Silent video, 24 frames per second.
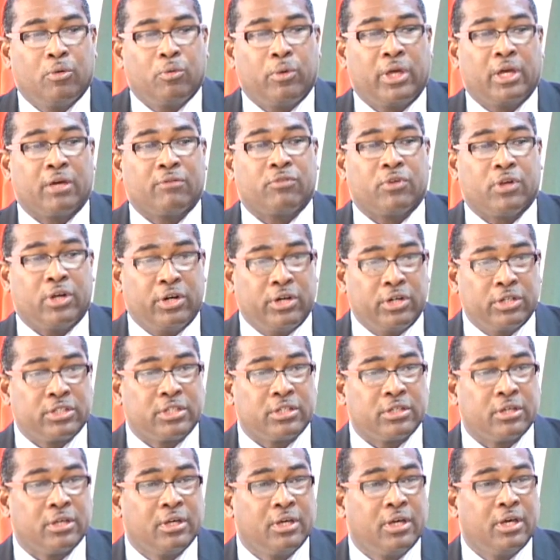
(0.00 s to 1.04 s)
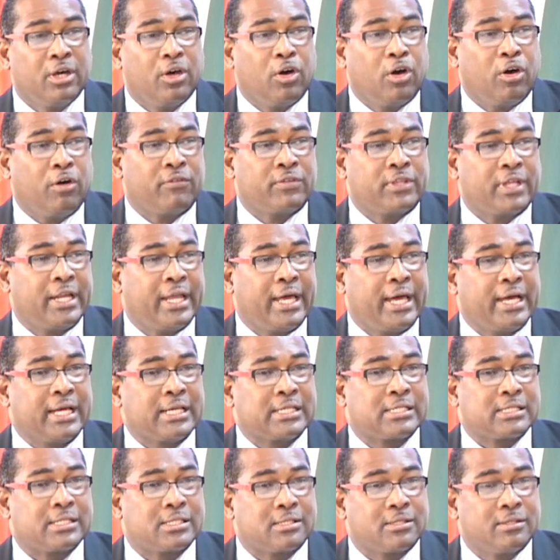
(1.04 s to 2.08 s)
We have learned over the
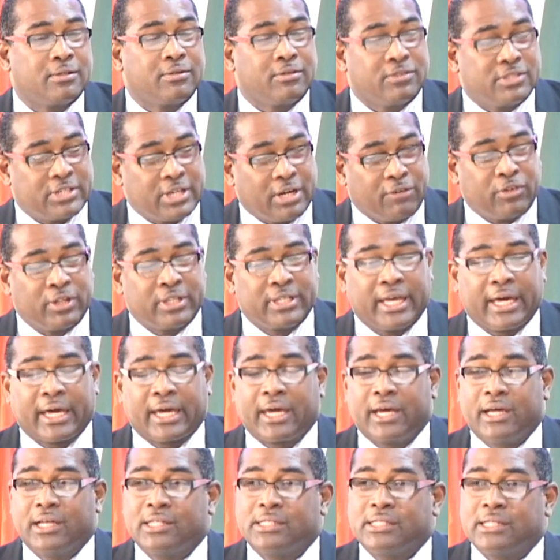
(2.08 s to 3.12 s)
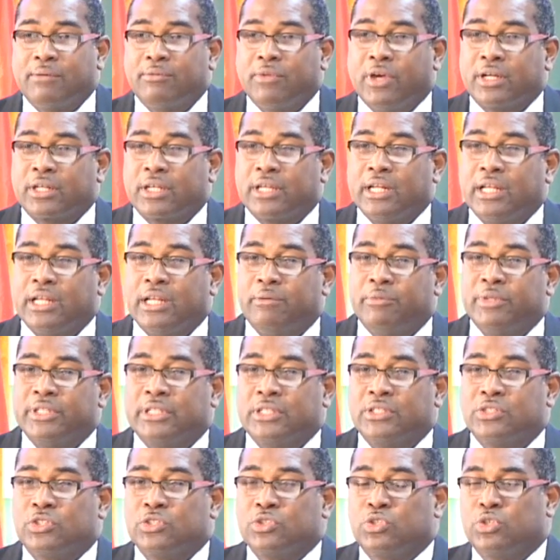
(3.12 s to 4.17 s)
last several decades, I'm not going to
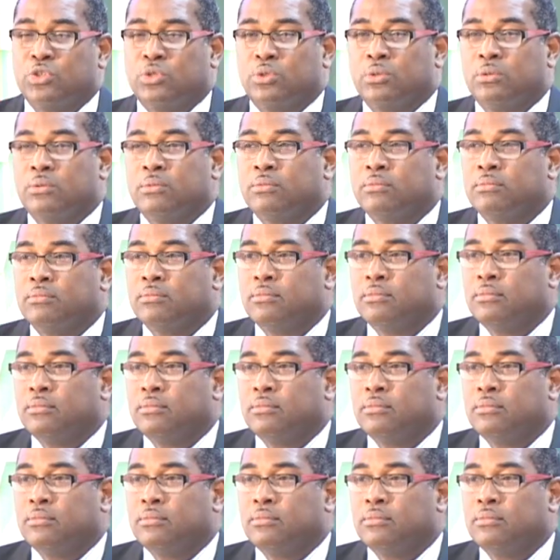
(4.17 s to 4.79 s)
limit it to two,